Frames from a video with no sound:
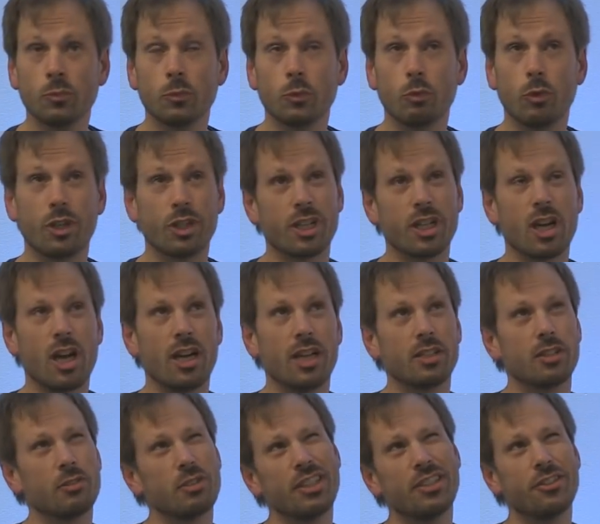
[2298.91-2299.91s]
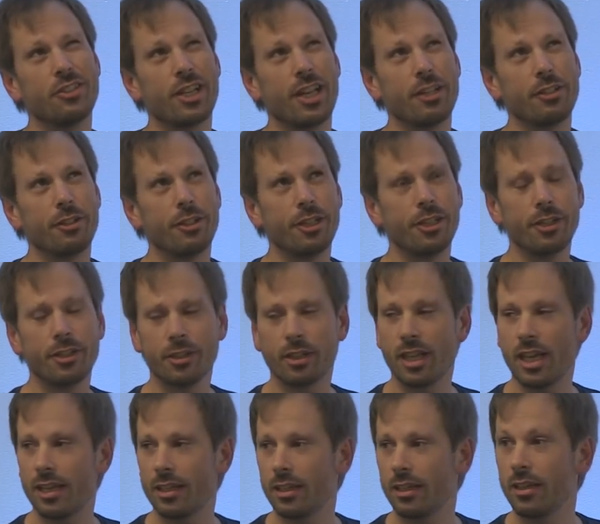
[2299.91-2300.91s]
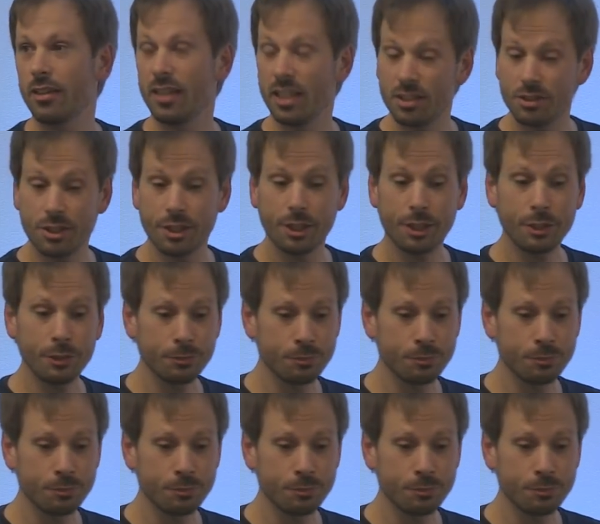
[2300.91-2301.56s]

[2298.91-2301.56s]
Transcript: working on it in January uh, this year.